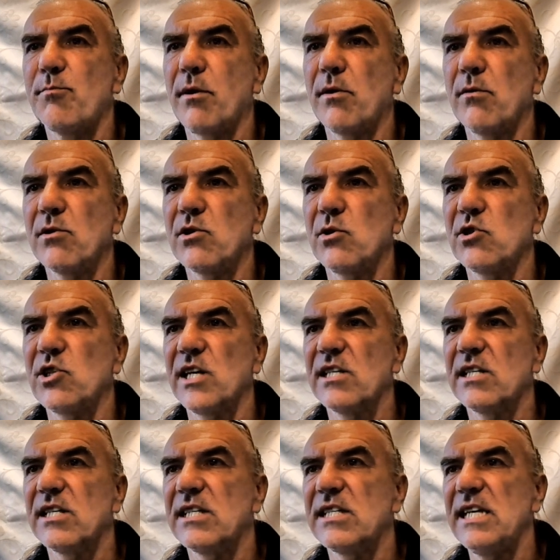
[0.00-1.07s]
products such
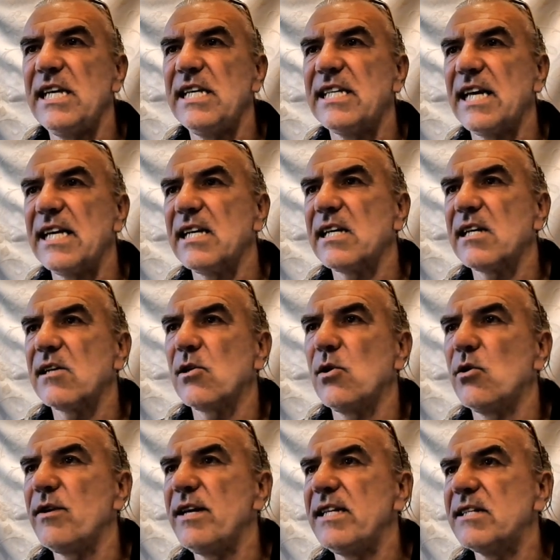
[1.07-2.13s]
as seeds and
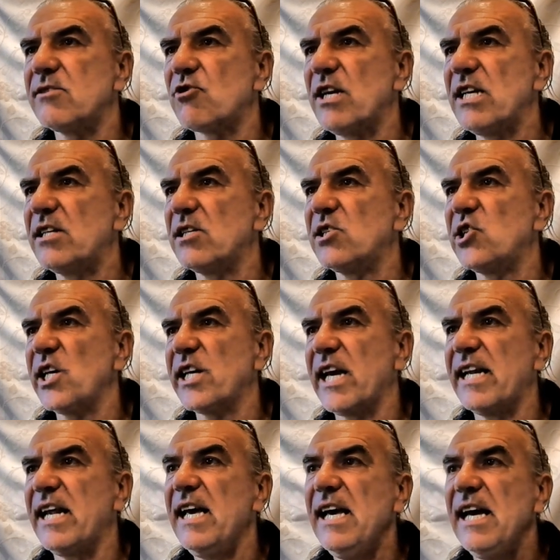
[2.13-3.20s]
chlorine-treated
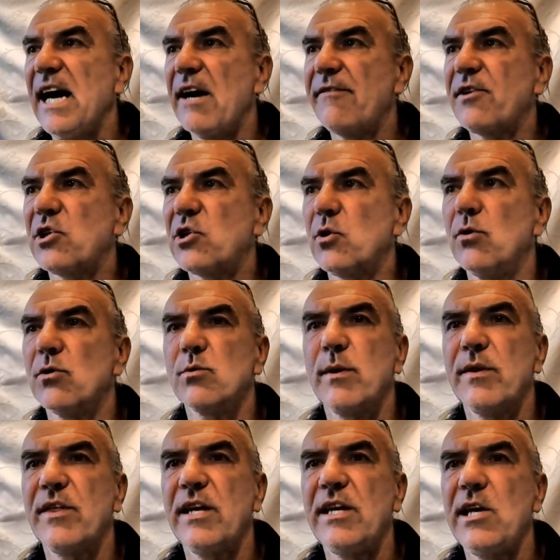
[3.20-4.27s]
chicken after talks
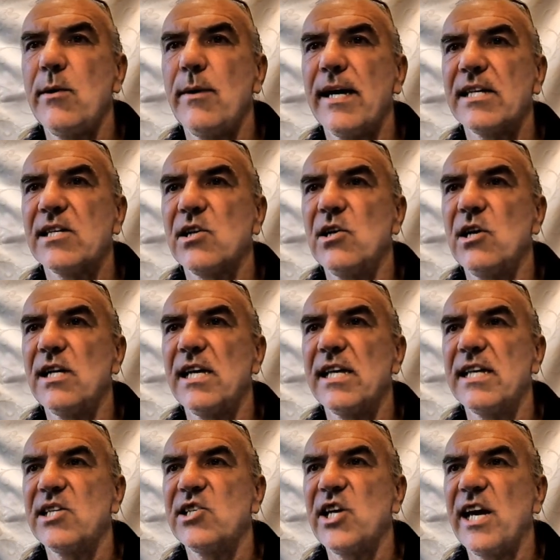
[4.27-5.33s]
with the US earlier
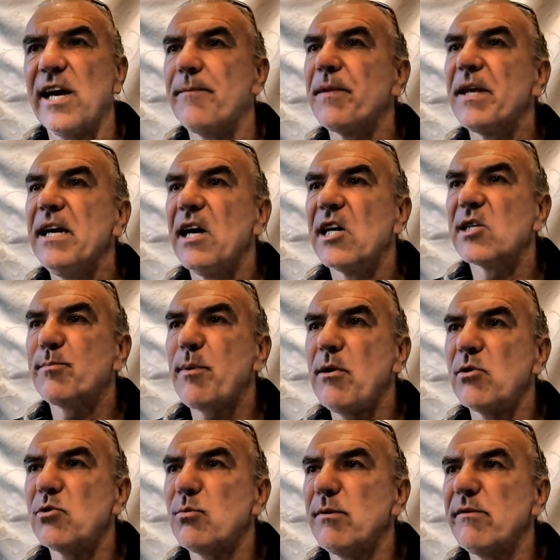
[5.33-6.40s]
this year. A
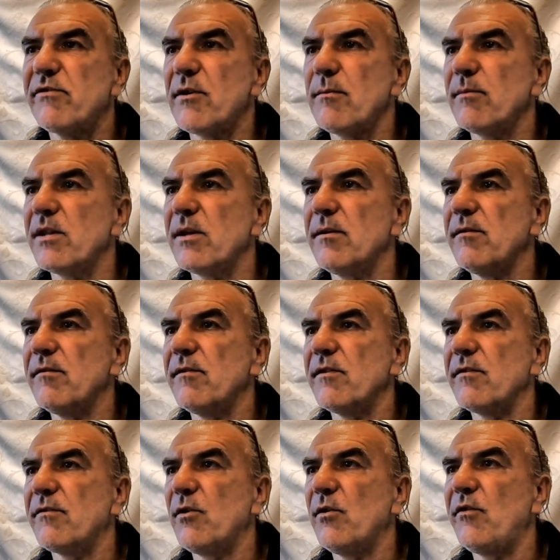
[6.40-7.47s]
spokeswoman
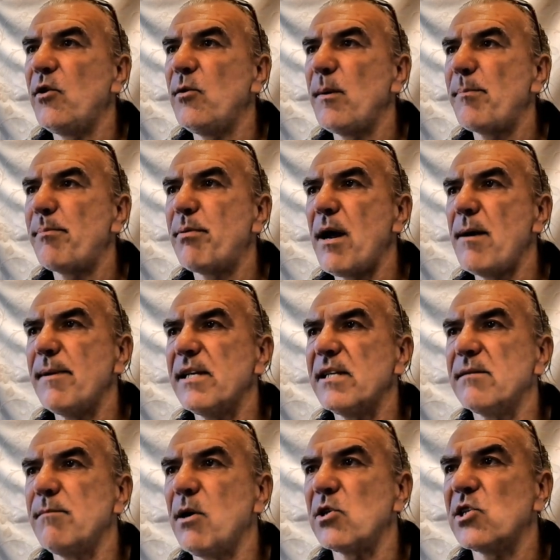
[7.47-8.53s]
for former Prime
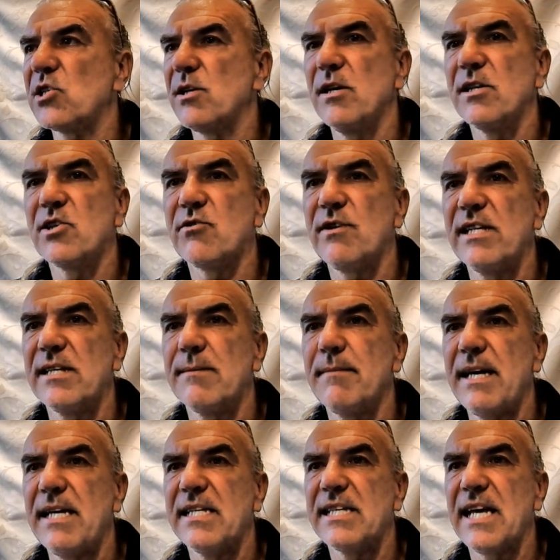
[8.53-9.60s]
Minister Theresa
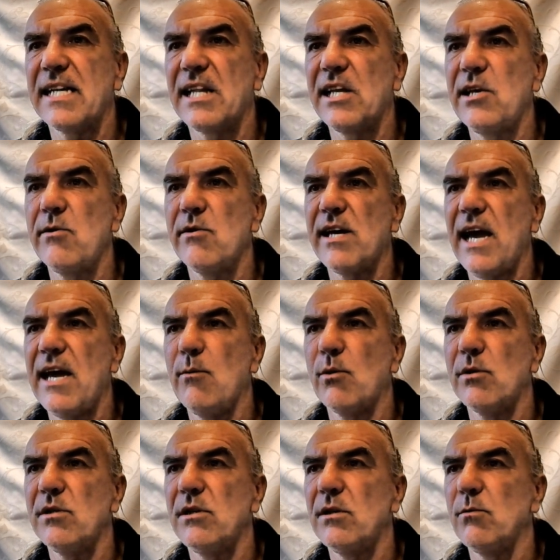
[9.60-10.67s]
May said the UK
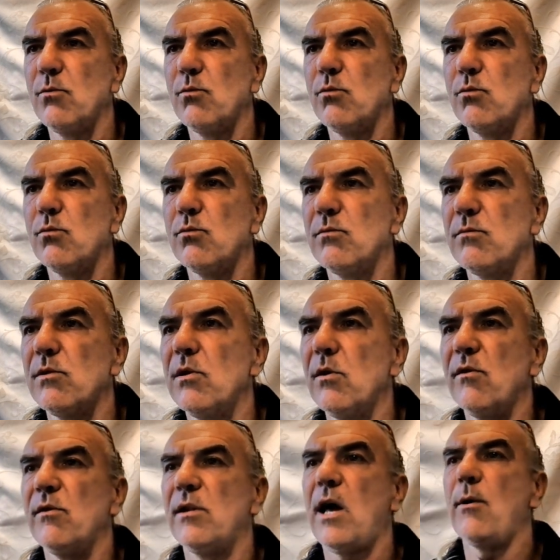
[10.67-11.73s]
wouldn't
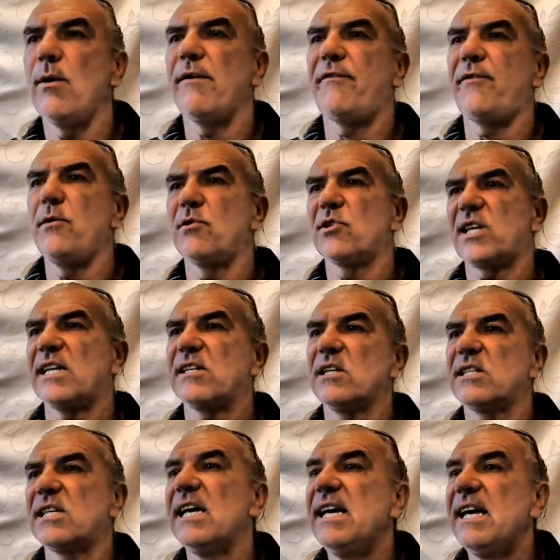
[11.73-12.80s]
lower food
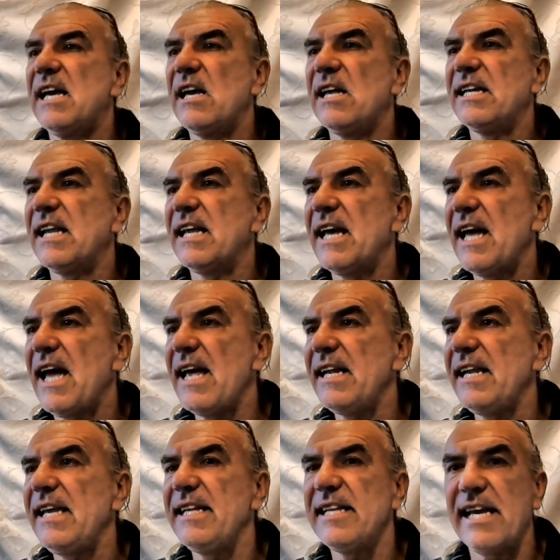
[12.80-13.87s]
standards in
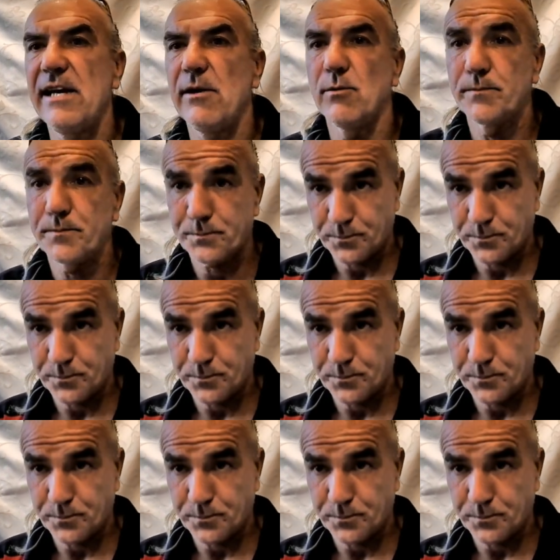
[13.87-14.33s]
any deal.